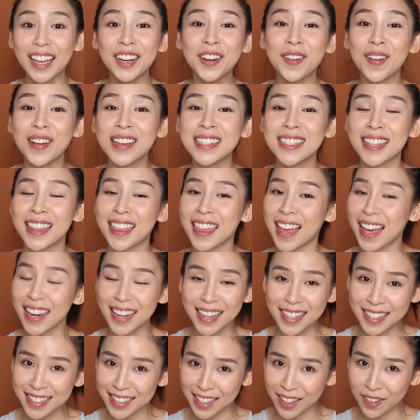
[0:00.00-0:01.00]
Anyways,
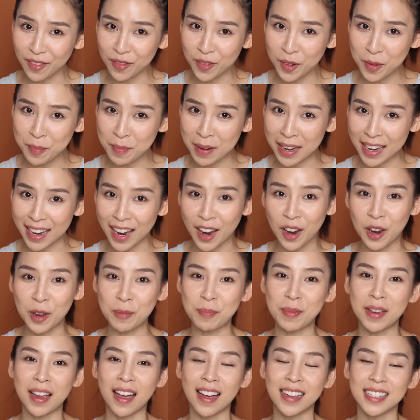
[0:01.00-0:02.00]
that is it from me. I
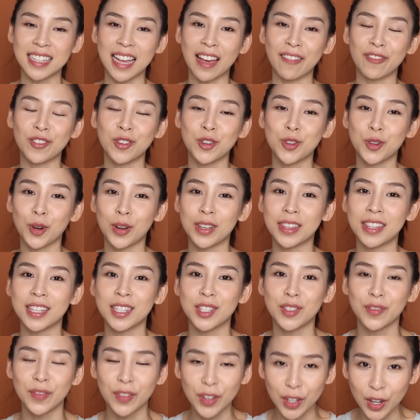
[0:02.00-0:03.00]
hope you guys have enjoyed
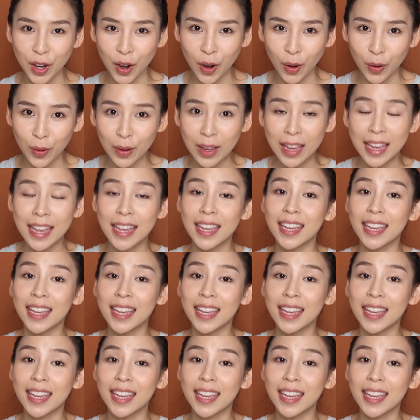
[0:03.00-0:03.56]
this video.